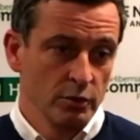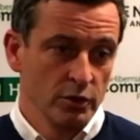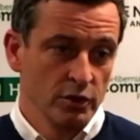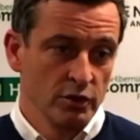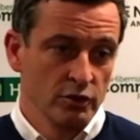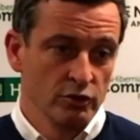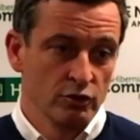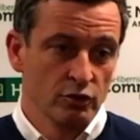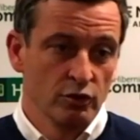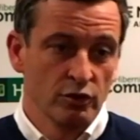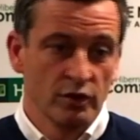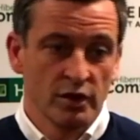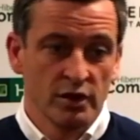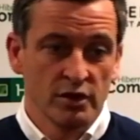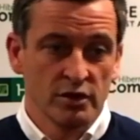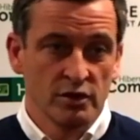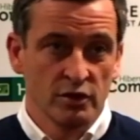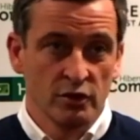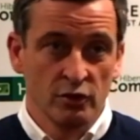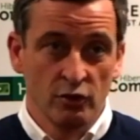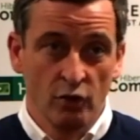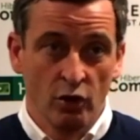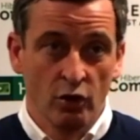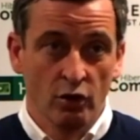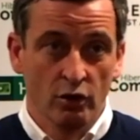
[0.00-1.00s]
where the truth is,
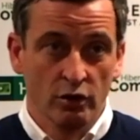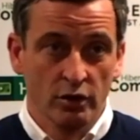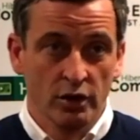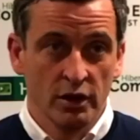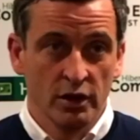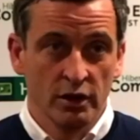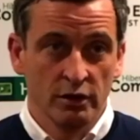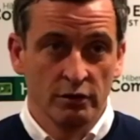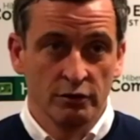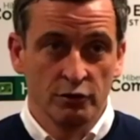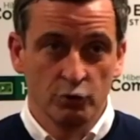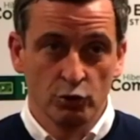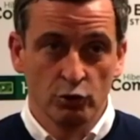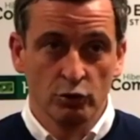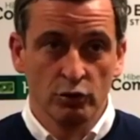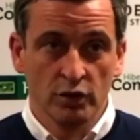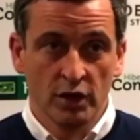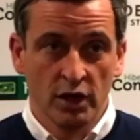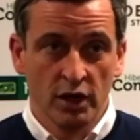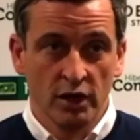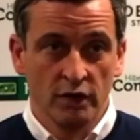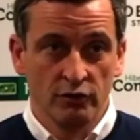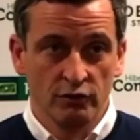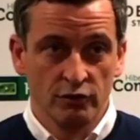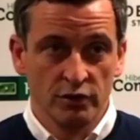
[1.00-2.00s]
they're not, and they've shown
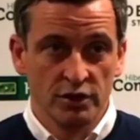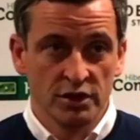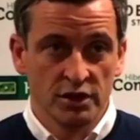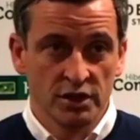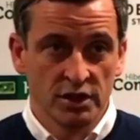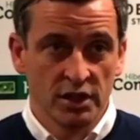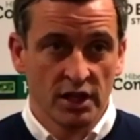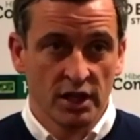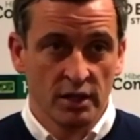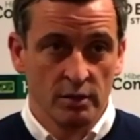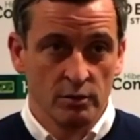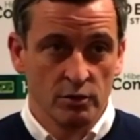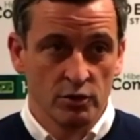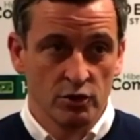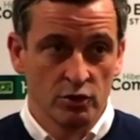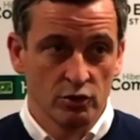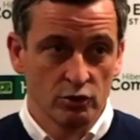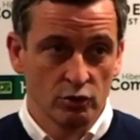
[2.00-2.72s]
that in recent times.